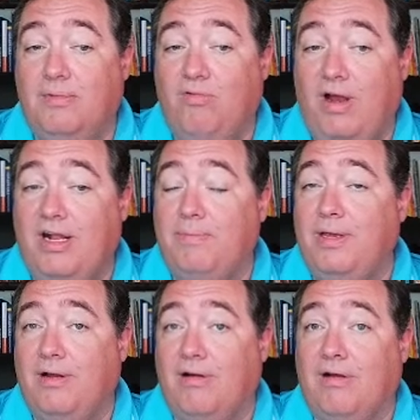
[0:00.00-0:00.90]
right up
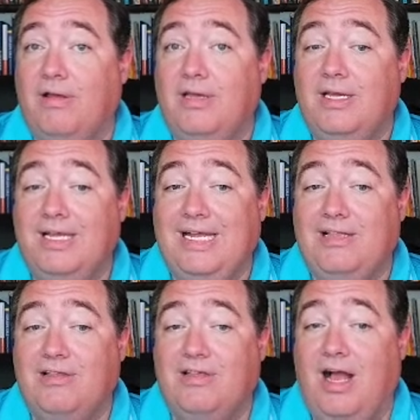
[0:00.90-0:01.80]
here
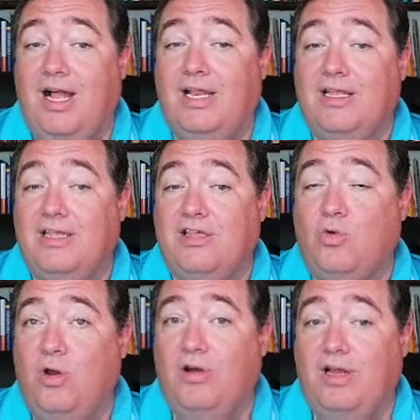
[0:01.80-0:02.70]
inside this
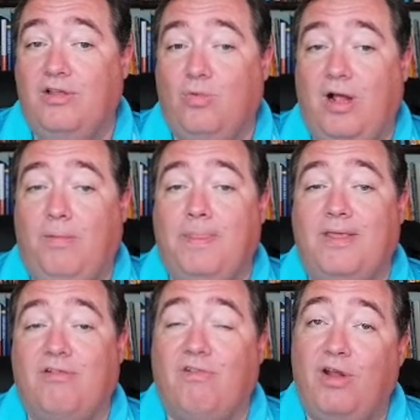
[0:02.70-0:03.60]
query as well.
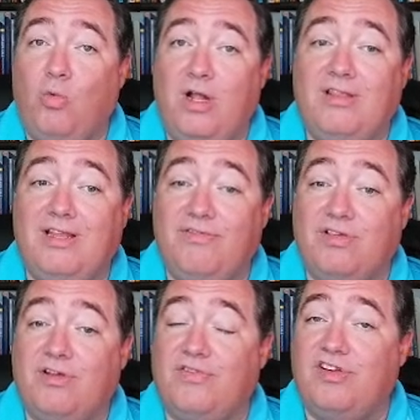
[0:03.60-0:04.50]
So run once leaves
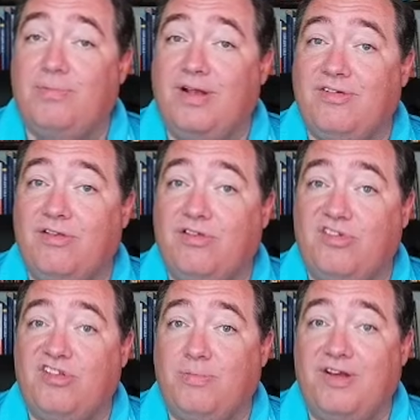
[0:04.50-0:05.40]
the
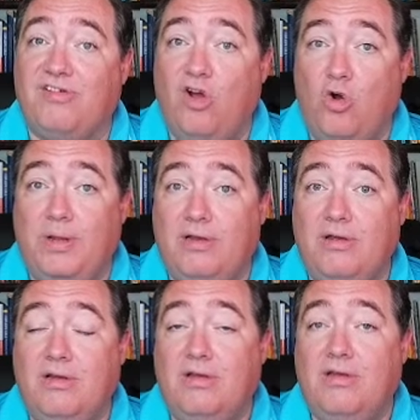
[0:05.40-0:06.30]
search expression open.
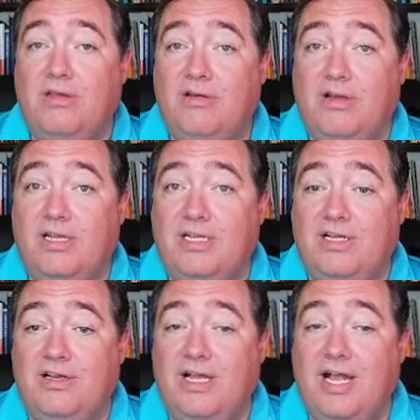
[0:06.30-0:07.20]
You can
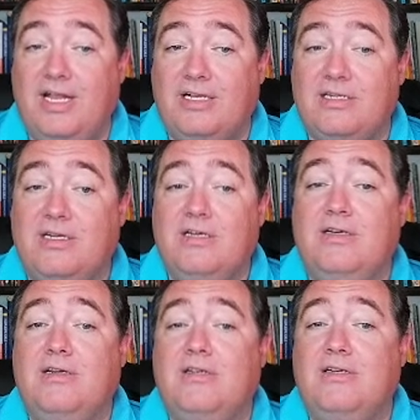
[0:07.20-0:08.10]
continue to edit.
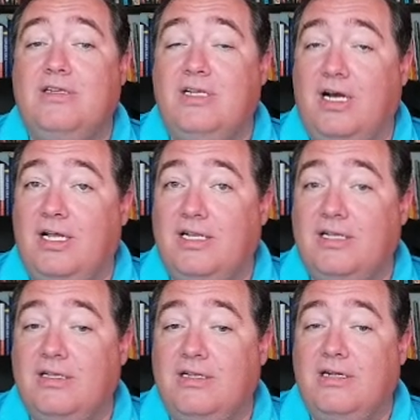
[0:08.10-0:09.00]

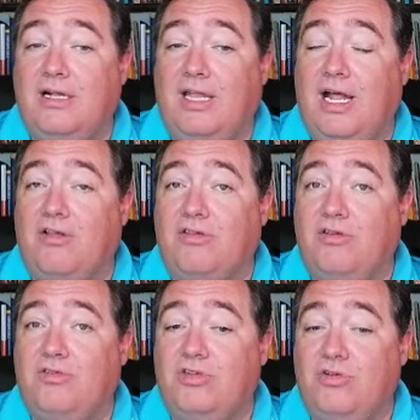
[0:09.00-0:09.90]
Done allows
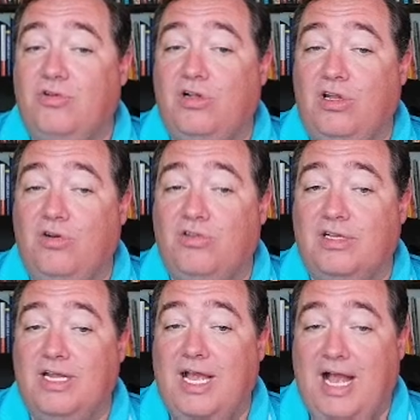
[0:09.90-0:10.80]
you to close
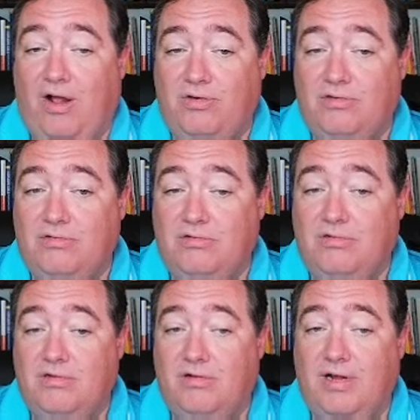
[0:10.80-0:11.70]
it out.
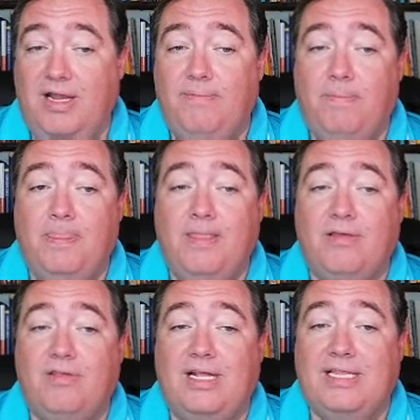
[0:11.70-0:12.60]
All right,
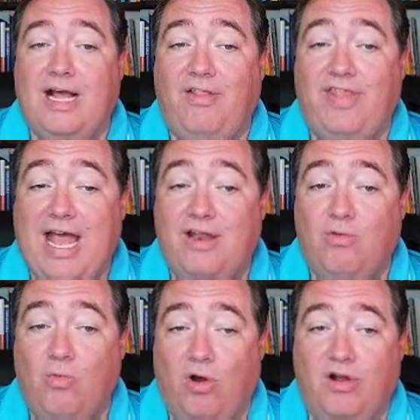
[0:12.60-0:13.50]
so that's how that
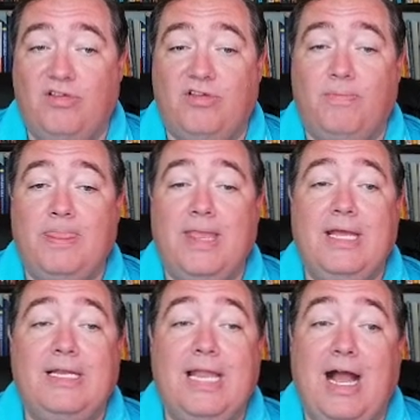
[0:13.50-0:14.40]
works.
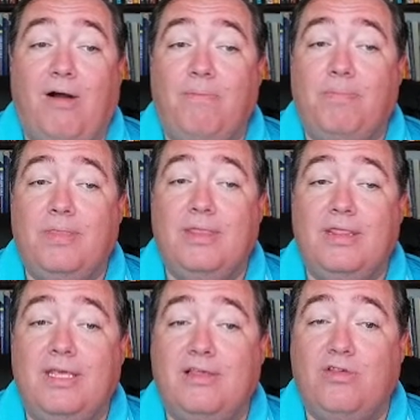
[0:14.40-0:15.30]
Now,
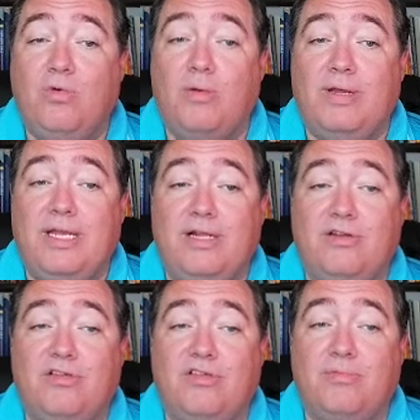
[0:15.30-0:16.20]
this is where we get
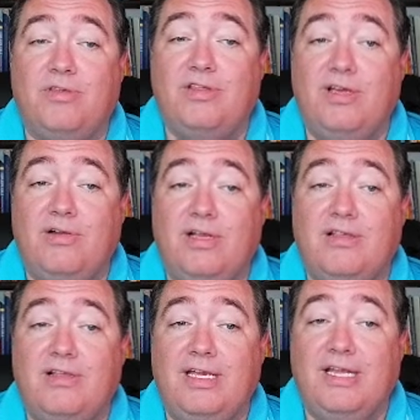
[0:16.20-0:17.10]
into some
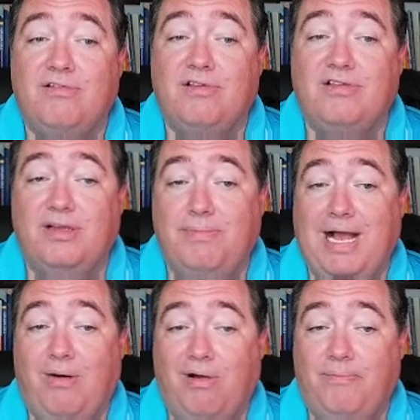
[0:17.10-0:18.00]
seriously interesting
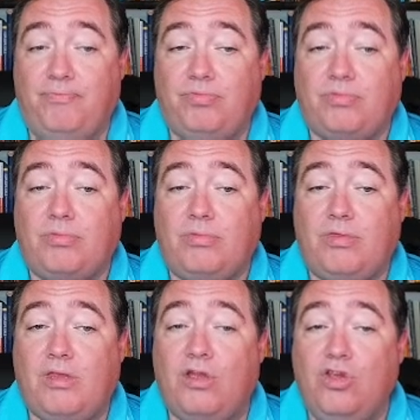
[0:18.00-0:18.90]
power.
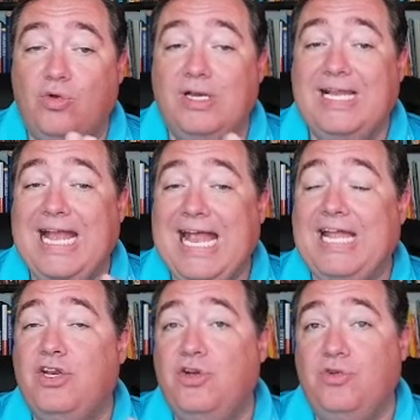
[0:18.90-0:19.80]
You can
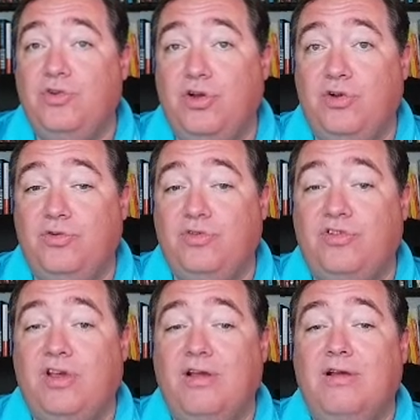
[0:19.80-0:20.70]
add new
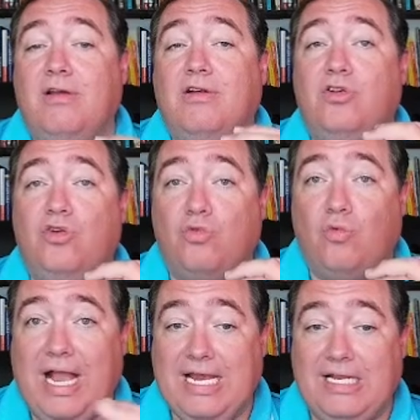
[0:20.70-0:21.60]
nodes
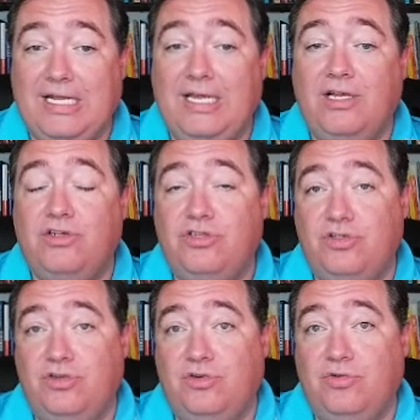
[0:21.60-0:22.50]
directly
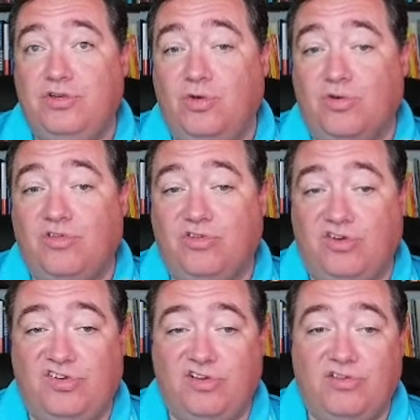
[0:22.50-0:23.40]
to your
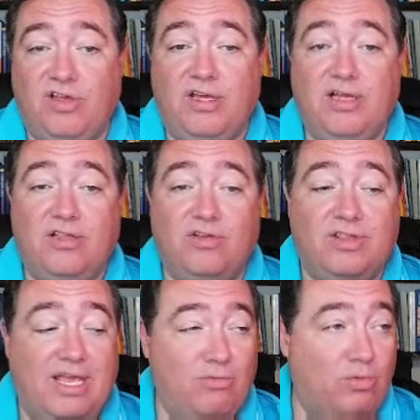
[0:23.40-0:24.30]
searches. So
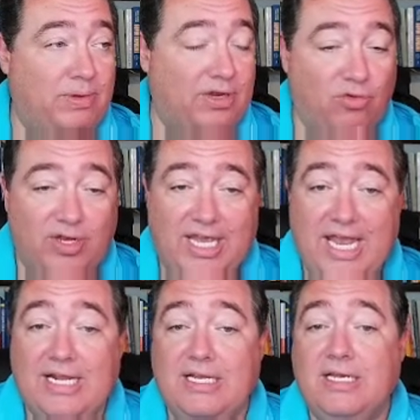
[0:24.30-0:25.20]
they will be
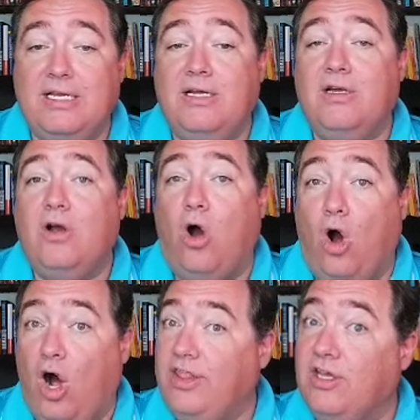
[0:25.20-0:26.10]
created
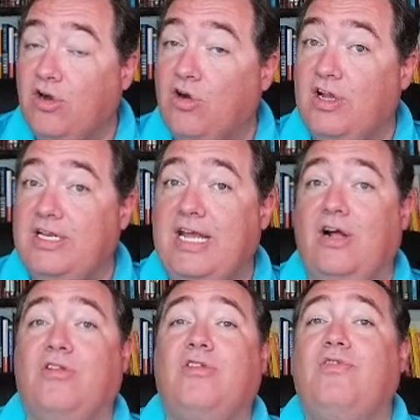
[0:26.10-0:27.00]
on the current day
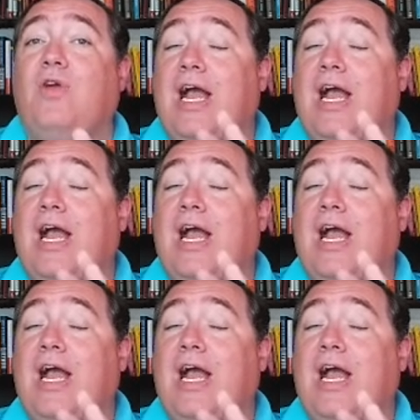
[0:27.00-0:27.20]
node. So if you